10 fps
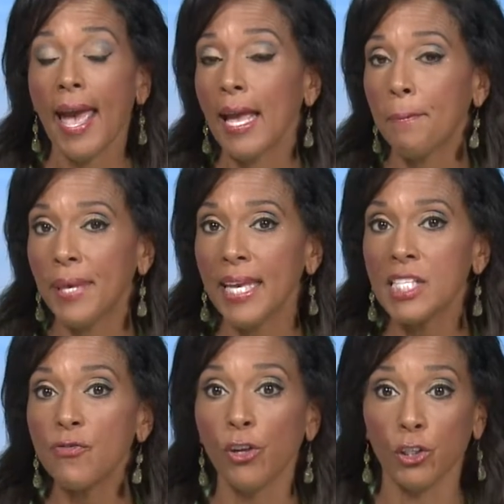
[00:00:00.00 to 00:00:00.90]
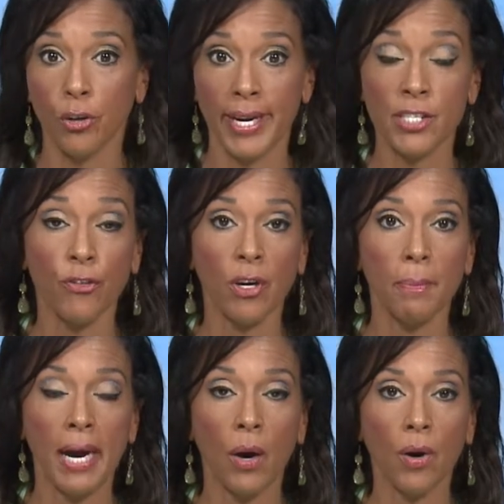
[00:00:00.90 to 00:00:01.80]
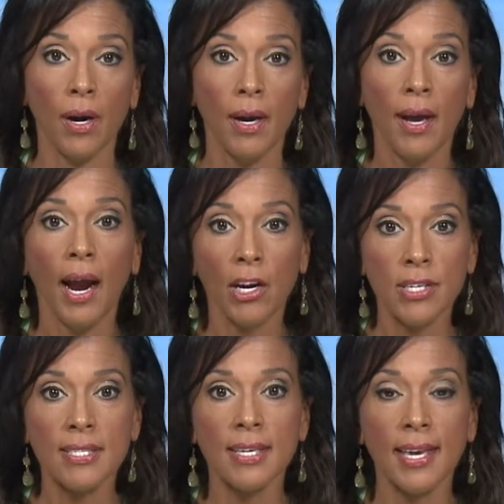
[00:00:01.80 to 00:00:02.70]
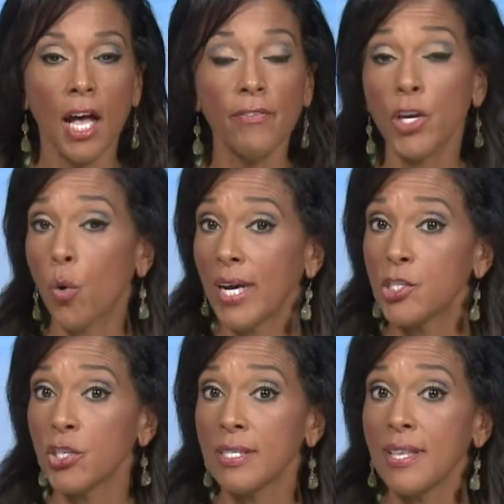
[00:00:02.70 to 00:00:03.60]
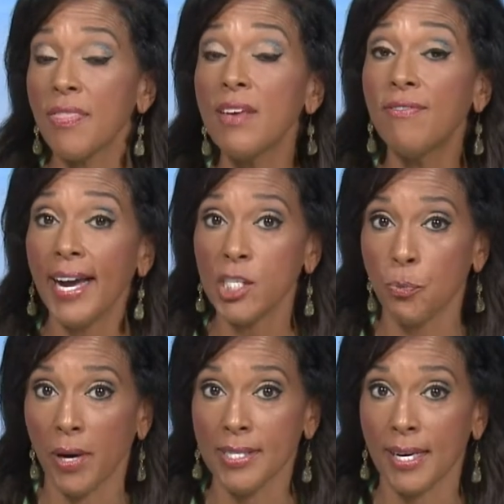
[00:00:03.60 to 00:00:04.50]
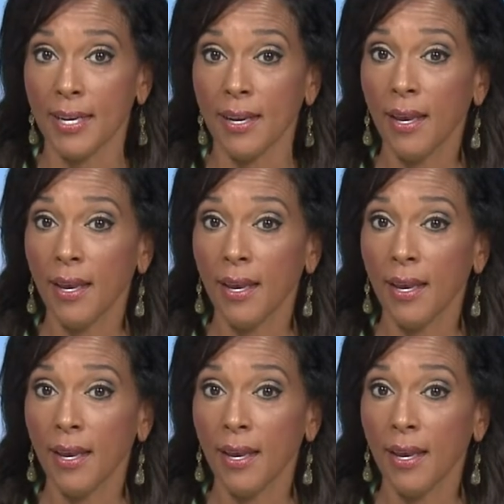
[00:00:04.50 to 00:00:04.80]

a peaceful transfer of power, R. Jason Calvey questions the vice president.